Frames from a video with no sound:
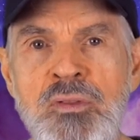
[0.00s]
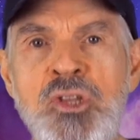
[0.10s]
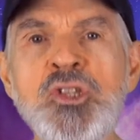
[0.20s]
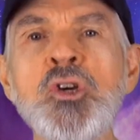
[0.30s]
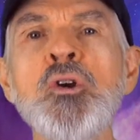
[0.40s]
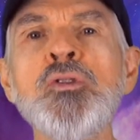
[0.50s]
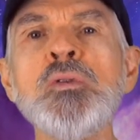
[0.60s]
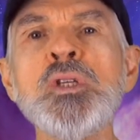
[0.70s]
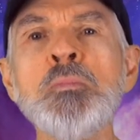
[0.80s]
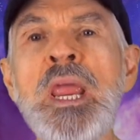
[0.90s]
This earth
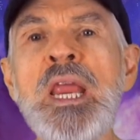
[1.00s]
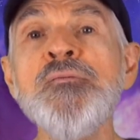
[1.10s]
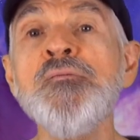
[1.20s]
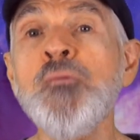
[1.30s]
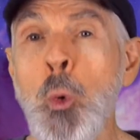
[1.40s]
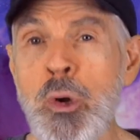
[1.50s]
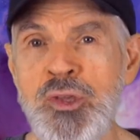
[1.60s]
was made for